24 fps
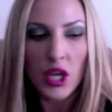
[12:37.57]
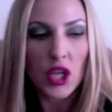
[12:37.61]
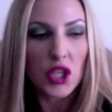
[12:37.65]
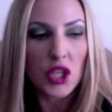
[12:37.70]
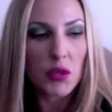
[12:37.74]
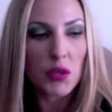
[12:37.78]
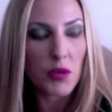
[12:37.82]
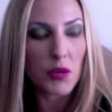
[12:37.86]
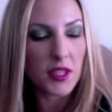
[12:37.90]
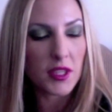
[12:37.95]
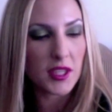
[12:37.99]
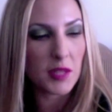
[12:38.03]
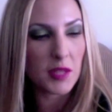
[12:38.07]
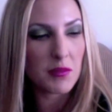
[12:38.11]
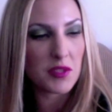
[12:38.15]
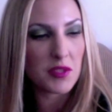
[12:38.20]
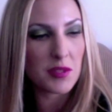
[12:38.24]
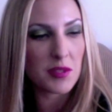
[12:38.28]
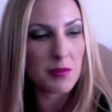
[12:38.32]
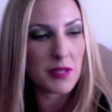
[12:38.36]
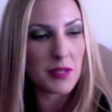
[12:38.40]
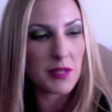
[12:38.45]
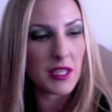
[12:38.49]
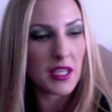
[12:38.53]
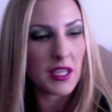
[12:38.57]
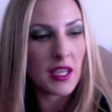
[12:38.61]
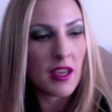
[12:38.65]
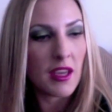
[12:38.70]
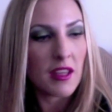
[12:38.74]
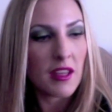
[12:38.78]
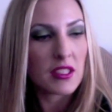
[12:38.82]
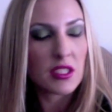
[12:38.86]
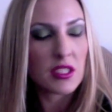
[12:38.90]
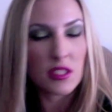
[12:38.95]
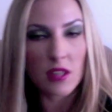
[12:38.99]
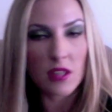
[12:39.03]
You want them to be
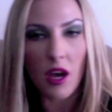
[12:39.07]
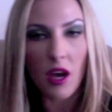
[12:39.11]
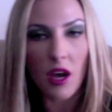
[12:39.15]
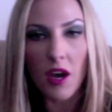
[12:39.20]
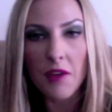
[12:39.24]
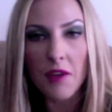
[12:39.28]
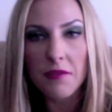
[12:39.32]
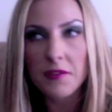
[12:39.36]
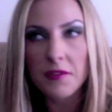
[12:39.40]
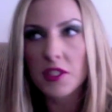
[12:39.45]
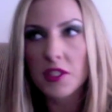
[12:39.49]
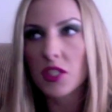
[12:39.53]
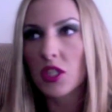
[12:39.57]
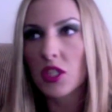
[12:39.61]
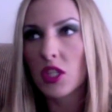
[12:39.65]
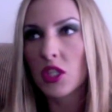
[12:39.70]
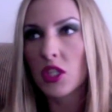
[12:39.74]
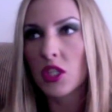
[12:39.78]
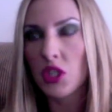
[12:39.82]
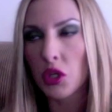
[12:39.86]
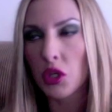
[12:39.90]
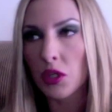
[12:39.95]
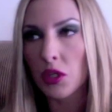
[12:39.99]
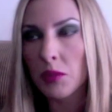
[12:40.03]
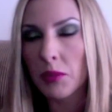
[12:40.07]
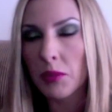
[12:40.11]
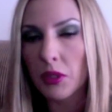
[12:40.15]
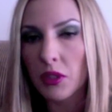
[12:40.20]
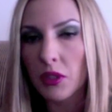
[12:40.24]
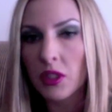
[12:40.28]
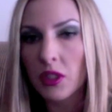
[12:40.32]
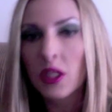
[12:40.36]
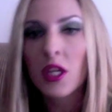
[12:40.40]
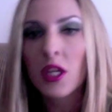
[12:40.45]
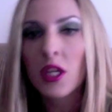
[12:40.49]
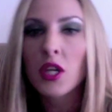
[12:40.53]
soft,
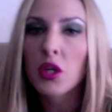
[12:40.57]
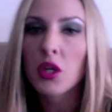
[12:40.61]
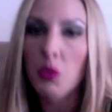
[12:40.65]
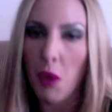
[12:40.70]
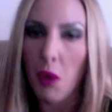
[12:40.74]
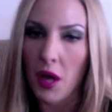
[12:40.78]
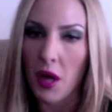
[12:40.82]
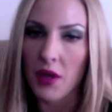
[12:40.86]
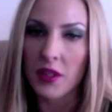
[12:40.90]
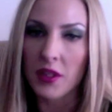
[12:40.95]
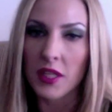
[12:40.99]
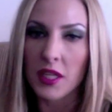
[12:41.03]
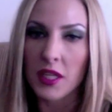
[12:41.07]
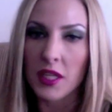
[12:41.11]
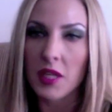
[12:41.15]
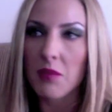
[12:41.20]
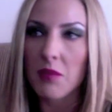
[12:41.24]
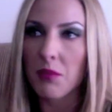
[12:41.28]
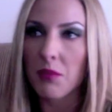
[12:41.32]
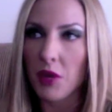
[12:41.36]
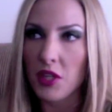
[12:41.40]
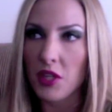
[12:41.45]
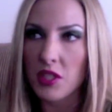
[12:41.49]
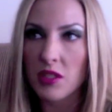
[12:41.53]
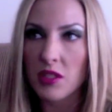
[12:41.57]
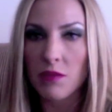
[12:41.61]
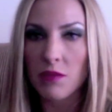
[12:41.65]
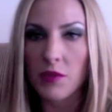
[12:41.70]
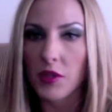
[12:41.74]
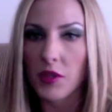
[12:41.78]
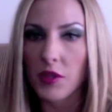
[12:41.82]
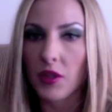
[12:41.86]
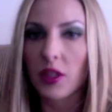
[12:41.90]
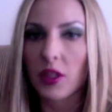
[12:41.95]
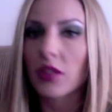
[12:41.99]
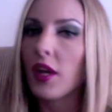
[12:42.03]
durable, quality brushes for
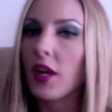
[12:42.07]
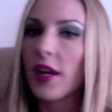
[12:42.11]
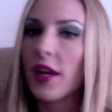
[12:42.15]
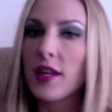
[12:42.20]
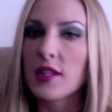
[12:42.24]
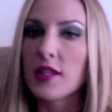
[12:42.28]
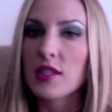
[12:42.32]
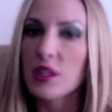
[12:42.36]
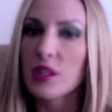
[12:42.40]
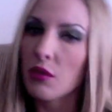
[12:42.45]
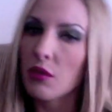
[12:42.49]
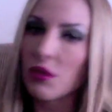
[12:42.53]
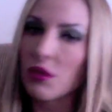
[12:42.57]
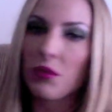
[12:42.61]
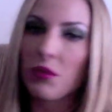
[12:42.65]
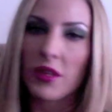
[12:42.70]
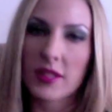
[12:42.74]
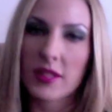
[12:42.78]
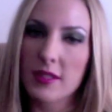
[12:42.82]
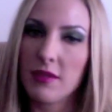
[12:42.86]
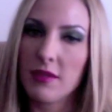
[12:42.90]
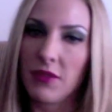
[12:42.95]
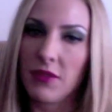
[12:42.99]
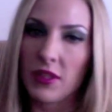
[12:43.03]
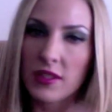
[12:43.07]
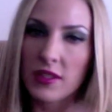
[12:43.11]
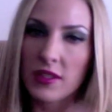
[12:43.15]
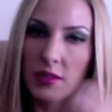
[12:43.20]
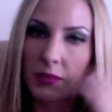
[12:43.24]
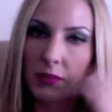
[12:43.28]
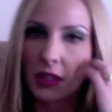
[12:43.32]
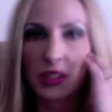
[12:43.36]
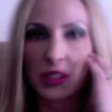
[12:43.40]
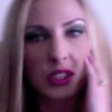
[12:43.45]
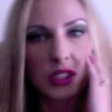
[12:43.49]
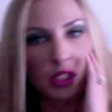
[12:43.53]
your clients. No one wants to feel
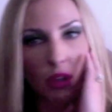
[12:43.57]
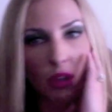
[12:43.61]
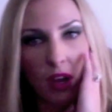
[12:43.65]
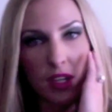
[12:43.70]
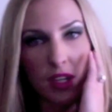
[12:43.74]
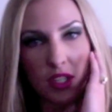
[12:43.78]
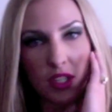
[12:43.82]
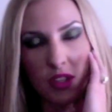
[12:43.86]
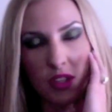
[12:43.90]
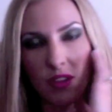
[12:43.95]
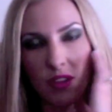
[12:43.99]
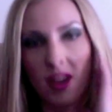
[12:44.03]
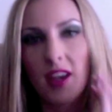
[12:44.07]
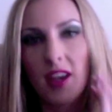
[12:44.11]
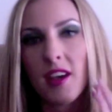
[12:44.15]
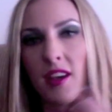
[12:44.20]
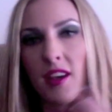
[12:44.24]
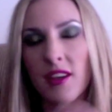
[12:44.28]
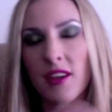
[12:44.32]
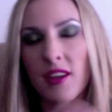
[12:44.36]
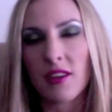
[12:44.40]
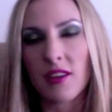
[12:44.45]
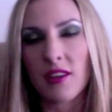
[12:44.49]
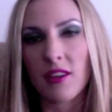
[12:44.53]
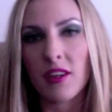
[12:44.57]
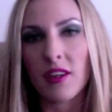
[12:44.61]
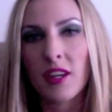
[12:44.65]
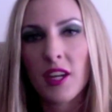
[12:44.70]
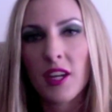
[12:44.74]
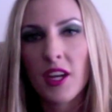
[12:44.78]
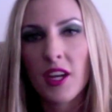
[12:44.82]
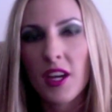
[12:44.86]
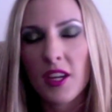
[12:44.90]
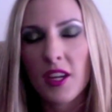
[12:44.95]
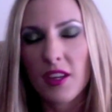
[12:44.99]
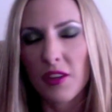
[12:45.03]
something scratch their head
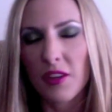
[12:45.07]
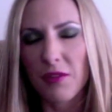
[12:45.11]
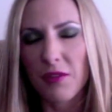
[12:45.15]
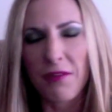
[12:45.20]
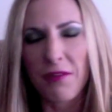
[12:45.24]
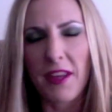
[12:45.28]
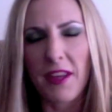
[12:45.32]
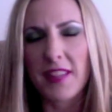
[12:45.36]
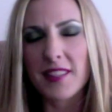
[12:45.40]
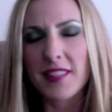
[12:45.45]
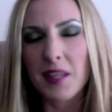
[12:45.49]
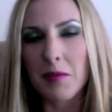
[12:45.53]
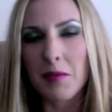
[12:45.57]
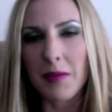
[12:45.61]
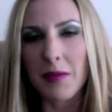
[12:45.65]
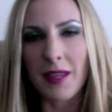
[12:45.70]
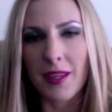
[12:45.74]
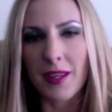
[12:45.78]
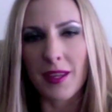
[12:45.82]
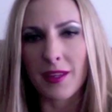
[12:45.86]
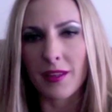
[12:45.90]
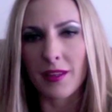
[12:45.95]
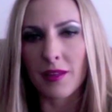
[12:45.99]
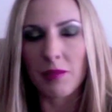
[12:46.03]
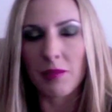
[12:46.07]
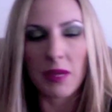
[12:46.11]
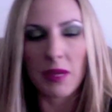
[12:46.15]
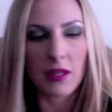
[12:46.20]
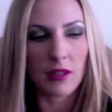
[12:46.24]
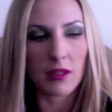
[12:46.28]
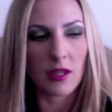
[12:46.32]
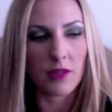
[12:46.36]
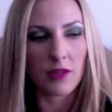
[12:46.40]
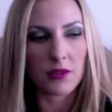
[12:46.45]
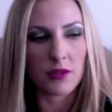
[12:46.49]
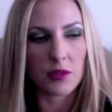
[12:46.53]
or face, I mean, and be
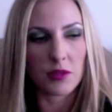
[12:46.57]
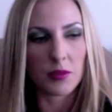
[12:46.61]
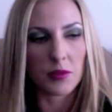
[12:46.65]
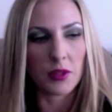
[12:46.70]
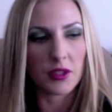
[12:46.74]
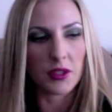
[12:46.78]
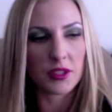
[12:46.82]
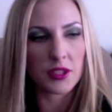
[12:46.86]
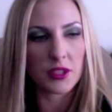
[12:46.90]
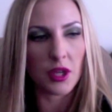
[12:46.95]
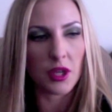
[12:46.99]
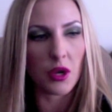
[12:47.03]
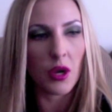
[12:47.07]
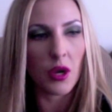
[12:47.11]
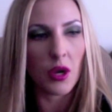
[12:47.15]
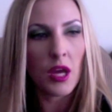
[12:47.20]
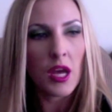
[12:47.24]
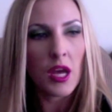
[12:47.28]
uncomfortable. So,